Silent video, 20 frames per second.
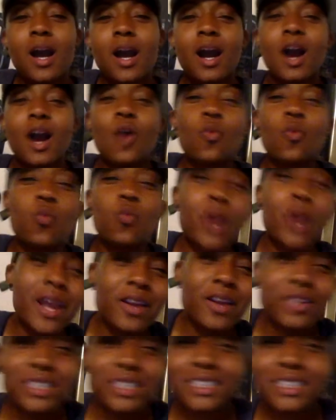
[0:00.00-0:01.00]

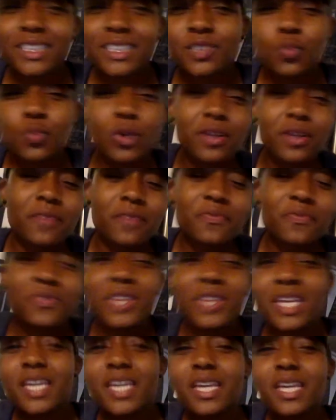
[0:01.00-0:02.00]
Awareness is one of
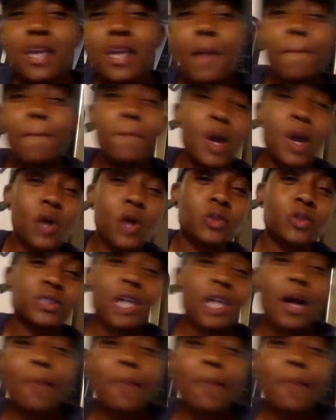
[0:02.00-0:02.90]
the most